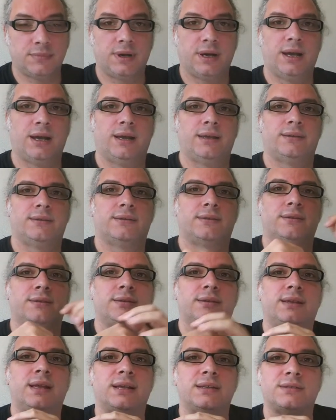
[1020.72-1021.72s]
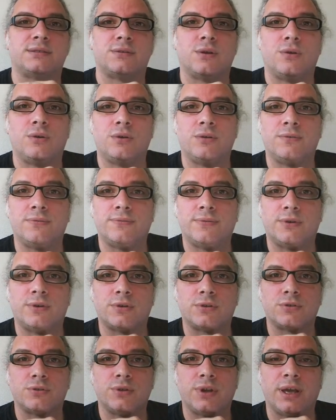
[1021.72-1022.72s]
And that's all for
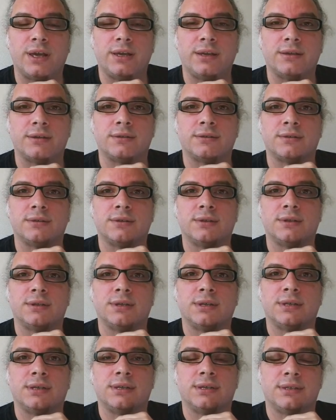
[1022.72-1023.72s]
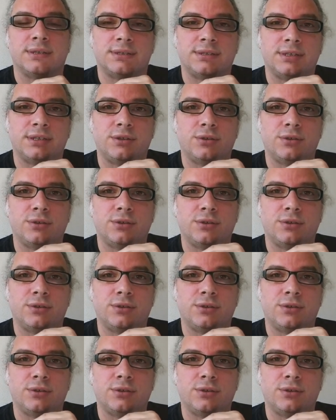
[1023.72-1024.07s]
today. See